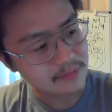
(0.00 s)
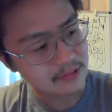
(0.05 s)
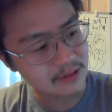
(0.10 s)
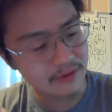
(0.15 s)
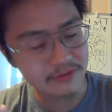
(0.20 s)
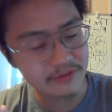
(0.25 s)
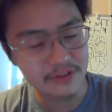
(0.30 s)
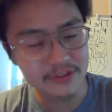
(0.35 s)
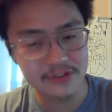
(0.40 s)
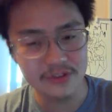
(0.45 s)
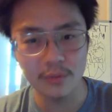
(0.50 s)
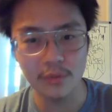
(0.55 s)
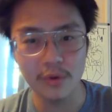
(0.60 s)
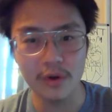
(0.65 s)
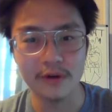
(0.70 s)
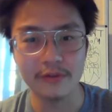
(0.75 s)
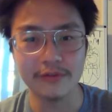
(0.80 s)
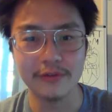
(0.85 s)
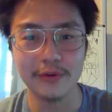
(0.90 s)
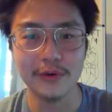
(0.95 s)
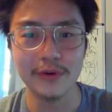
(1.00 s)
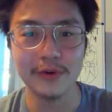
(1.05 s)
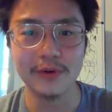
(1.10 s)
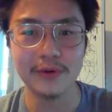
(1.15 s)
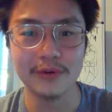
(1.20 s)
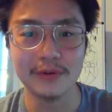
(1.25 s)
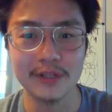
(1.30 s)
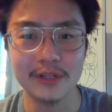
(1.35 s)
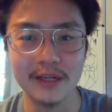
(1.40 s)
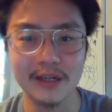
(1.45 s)
definitely some
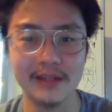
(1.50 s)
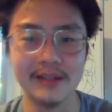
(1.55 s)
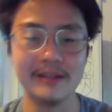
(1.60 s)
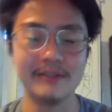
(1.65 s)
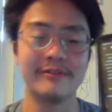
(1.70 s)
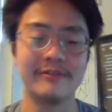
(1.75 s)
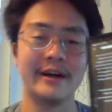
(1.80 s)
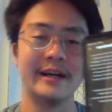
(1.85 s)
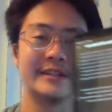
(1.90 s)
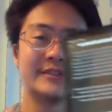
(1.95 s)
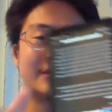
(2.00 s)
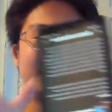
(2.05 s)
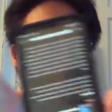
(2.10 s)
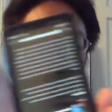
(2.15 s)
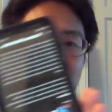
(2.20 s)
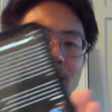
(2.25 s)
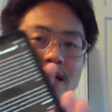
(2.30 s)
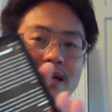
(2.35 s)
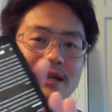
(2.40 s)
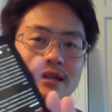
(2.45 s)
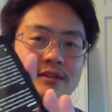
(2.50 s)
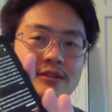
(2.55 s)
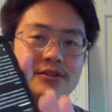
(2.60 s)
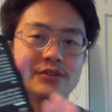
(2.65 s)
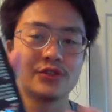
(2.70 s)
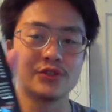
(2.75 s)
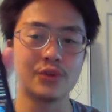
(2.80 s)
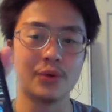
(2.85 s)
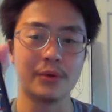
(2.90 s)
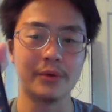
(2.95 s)
wonderful uh, advice and
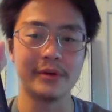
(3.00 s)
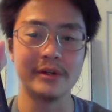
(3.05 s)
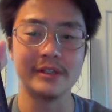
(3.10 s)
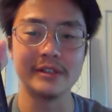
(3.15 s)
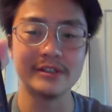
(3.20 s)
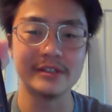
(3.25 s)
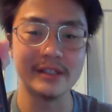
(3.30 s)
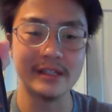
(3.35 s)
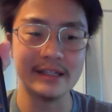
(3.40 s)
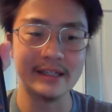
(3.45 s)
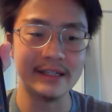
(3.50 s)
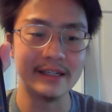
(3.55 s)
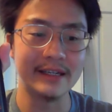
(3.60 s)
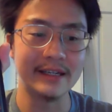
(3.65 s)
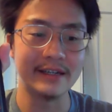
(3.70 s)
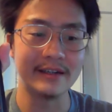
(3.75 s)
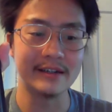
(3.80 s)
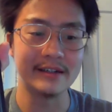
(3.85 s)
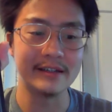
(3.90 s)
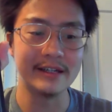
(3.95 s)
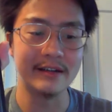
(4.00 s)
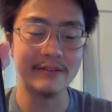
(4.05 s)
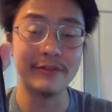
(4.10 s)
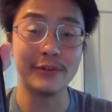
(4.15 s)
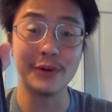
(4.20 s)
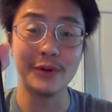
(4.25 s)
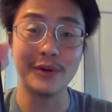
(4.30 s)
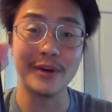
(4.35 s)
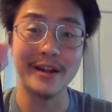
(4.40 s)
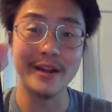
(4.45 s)
stories in here
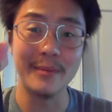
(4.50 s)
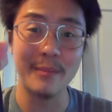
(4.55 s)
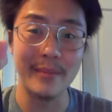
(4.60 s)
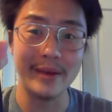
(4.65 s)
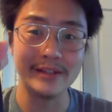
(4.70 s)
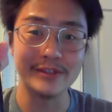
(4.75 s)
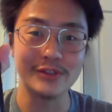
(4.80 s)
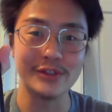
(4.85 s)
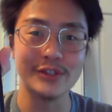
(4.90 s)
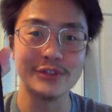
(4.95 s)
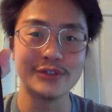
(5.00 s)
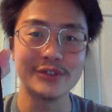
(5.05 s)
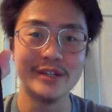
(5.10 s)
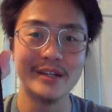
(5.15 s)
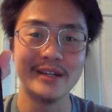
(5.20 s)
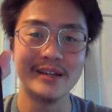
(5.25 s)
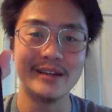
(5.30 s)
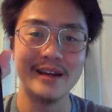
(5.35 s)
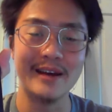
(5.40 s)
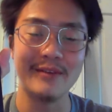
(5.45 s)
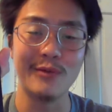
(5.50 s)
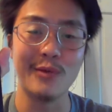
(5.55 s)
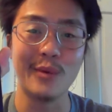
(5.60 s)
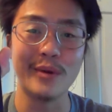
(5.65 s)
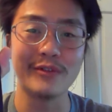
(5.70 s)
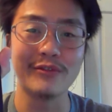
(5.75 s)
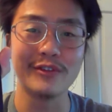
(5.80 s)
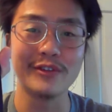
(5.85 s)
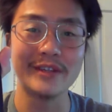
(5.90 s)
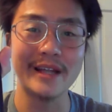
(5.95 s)
if you're in business. Have a
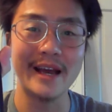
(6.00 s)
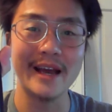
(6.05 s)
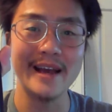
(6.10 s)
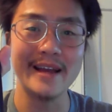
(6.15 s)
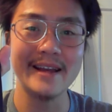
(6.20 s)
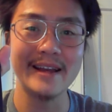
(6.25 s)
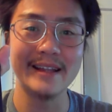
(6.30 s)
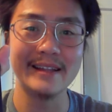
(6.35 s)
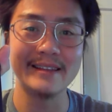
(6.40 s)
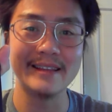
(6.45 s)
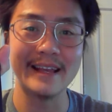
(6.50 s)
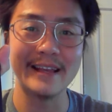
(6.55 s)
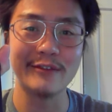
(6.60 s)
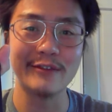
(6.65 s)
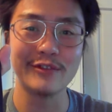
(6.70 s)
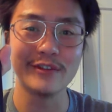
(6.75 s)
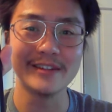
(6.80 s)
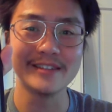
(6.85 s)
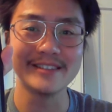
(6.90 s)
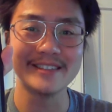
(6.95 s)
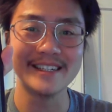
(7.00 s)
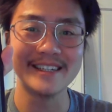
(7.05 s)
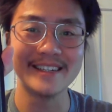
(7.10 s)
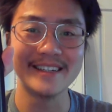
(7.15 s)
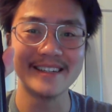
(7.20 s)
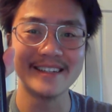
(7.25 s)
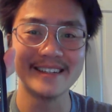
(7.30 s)
wonderful day, and thank you for listening.